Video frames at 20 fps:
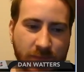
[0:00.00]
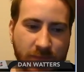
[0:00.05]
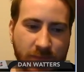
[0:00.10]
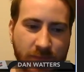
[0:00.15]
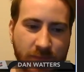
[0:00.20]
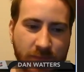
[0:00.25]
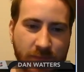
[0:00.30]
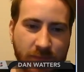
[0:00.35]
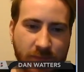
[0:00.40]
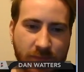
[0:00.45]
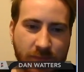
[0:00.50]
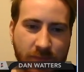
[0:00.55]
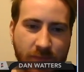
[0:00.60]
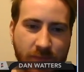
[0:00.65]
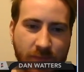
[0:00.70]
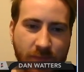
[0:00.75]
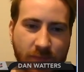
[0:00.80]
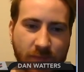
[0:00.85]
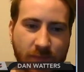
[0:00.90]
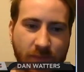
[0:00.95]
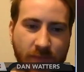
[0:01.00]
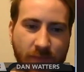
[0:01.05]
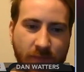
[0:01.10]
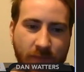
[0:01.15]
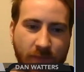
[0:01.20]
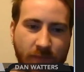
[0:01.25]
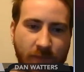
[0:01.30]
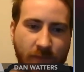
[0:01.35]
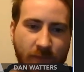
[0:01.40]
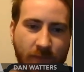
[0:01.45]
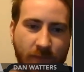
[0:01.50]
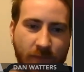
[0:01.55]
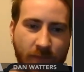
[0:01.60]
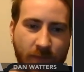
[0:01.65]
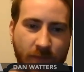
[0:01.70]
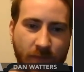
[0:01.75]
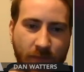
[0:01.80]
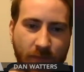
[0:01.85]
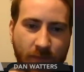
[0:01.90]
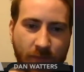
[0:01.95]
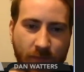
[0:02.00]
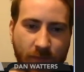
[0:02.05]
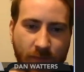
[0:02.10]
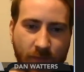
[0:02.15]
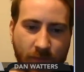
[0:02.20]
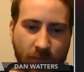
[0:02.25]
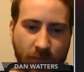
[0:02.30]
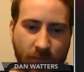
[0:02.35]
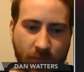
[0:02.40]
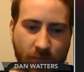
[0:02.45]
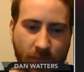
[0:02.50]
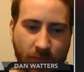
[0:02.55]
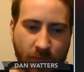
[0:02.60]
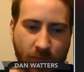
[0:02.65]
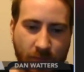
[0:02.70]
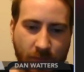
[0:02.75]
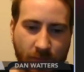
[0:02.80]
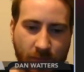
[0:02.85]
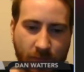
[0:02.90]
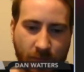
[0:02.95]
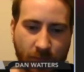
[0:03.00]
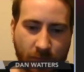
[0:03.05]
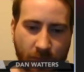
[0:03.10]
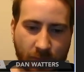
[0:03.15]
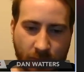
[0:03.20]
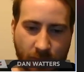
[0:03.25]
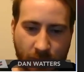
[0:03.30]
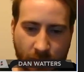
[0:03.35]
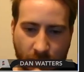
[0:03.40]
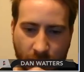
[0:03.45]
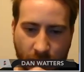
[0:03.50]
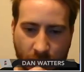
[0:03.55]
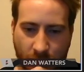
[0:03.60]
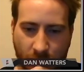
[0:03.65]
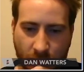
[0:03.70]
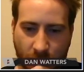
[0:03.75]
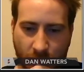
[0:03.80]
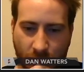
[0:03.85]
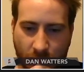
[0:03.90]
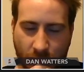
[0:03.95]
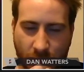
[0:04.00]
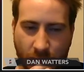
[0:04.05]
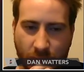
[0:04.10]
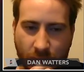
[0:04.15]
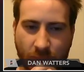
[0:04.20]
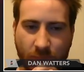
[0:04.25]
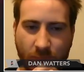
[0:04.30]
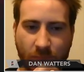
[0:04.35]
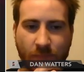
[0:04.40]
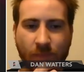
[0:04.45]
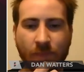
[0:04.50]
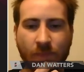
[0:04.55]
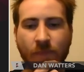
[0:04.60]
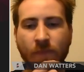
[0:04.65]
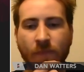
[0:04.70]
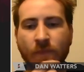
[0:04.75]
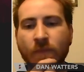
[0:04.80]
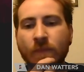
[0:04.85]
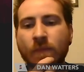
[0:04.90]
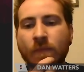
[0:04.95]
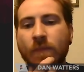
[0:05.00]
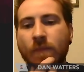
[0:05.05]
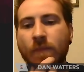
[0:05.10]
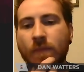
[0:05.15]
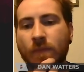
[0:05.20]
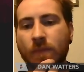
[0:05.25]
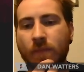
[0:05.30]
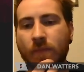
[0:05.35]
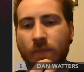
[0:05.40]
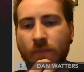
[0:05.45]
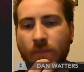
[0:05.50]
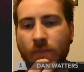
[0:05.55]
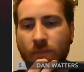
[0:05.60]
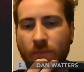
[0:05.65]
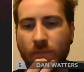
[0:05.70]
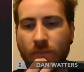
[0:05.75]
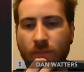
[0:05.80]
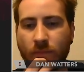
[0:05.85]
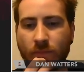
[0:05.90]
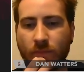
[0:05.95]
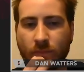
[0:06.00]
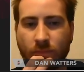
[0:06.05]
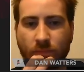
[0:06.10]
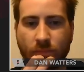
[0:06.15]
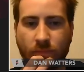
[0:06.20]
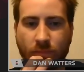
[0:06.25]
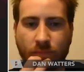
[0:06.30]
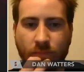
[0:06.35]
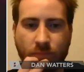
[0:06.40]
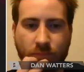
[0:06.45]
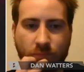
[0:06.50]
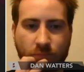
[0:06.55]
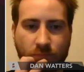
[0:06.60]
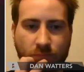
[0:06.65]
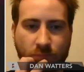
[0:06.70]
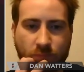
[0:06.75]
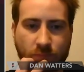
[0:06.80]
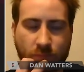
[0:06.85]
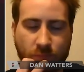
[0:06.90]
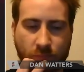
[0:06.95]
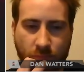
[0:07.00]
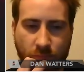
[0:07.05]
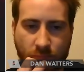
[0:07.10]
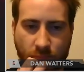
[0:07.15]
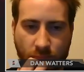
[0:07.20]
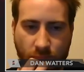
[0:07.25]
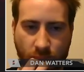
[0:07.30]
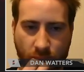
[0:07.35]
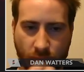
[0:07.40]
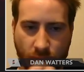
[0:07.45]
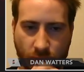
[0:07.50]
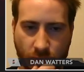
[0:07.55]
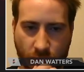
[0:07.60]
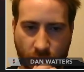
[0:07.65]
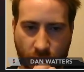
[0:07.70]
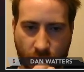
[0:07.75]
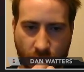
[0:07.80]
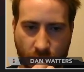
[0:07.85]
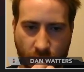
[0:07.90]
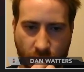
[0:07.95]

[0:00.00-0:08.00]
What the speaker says: The person shown says nothing.